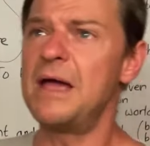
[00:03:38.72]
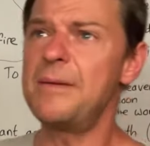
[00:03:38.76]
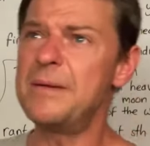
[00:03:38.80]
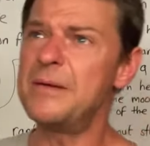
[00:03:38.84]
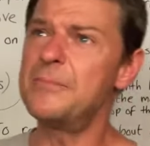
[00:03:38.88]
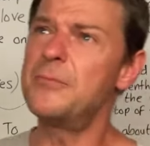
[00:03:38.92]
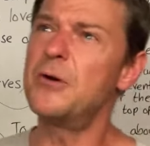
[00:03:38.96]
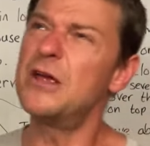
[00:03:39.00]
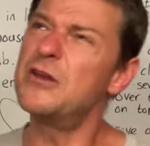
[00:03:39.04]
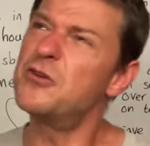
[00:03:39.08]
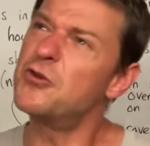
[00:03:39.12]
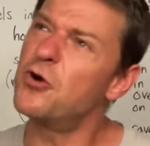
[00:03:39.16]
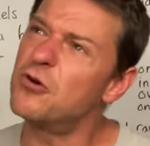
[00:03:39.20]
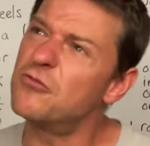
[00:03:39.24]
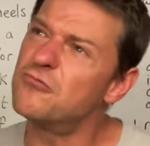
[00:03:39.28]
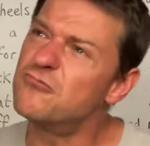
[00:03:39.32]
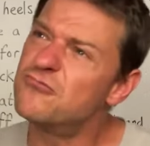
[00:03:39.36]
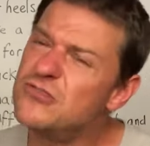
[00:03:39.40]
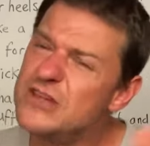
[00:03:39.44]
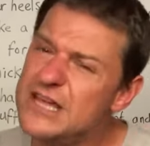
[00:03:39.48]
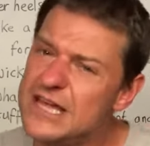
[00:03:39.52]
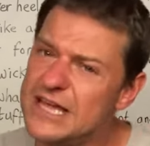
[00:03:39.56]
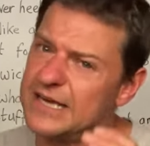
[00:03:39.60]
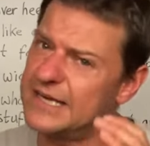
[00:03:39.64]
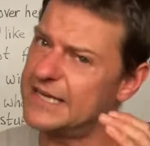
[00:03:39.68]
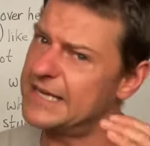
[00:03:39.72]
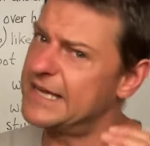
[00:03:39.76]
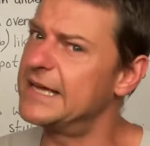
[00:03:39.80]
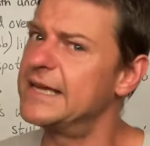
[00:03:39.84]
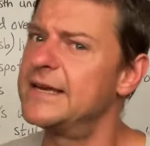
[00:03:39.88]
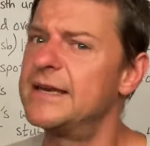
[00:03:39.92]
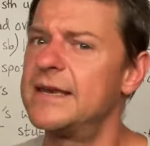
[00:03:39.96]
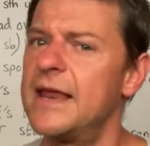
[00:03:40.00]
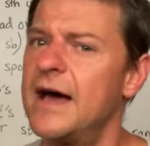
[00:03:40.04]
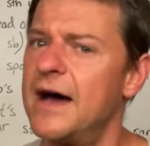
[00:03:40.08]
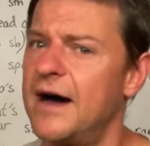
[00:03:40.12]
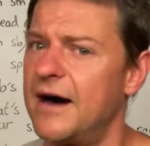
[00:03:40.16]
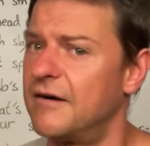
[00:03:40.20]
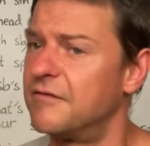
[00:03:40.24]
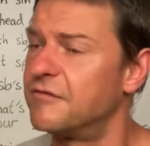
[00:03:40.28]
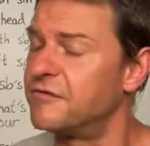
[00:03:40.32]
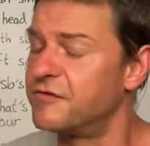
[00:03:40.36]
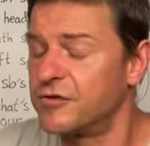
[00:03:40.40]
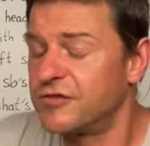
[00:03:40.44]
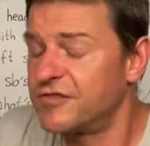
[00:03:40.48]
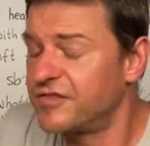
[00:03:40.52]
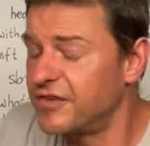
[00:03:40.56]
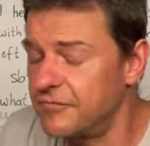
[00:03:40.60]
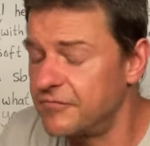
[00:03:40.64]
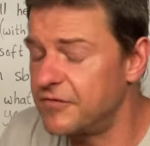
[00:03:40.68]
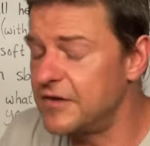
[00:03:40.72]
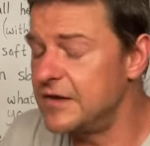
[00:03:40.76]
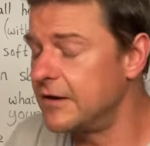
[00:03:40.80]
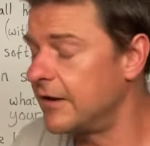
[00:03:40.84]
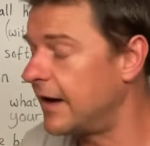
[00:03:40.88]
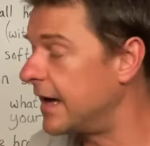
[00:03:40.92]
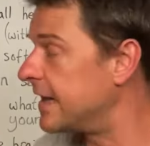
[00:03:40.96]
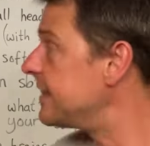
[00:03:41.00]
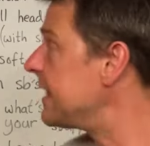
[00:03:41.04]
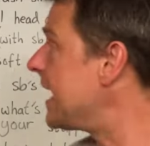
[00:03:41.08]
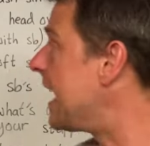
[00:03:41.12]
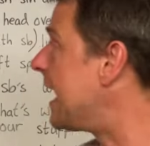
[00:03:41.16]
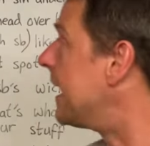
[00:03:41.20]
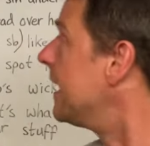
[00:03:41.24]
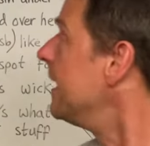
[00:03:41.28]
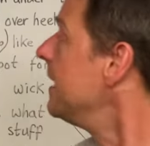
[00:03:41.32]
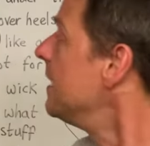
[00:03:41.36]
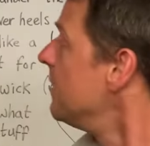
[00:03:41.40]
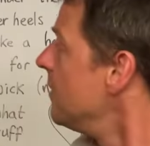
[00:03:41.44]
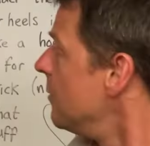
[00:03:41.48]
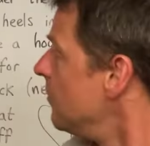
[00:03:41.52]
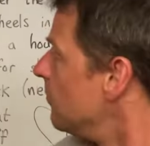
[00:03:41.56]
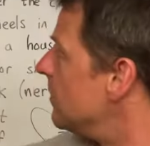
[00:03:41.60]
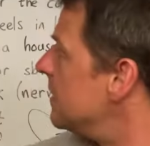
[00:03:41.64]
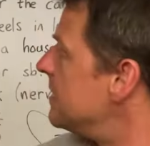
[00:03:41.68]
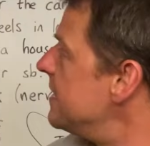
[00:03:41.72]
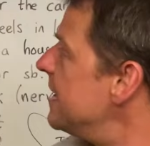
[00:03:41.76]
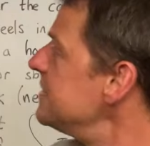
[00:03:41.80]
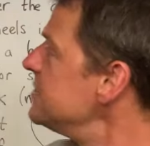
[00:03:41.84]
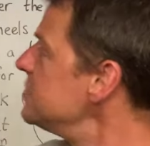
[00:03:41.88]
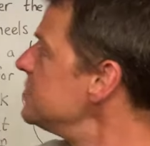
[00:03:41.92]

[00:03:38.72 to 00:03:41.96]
Maybe we're not really in love, something like that. Well,